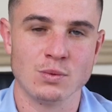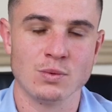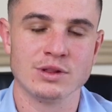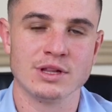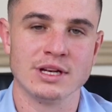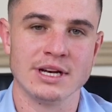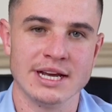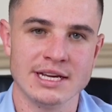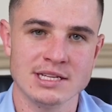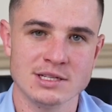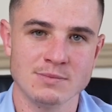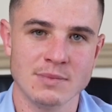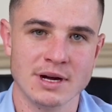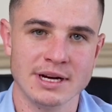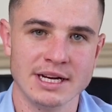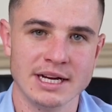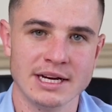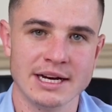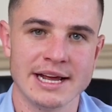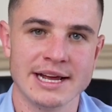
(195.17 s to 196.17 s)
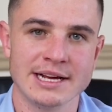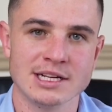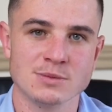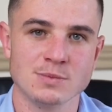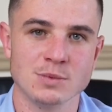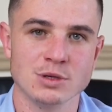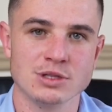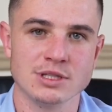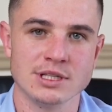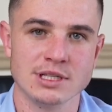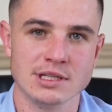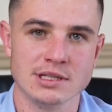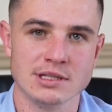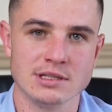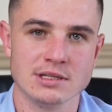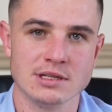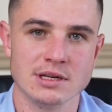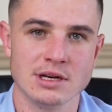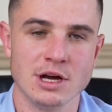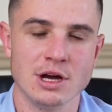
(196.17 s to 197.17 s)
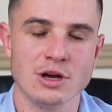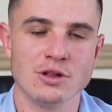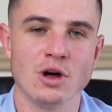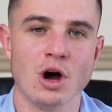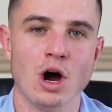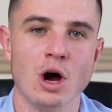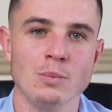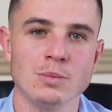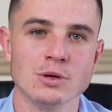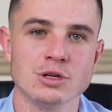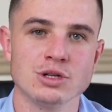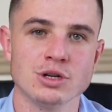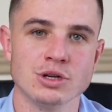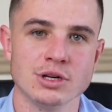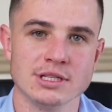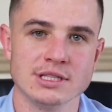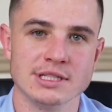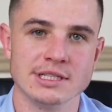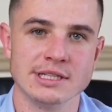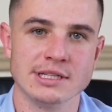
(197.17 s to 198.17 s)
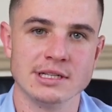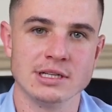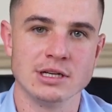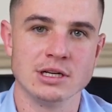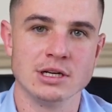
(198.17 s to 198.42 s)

with less money and expertise the opportunity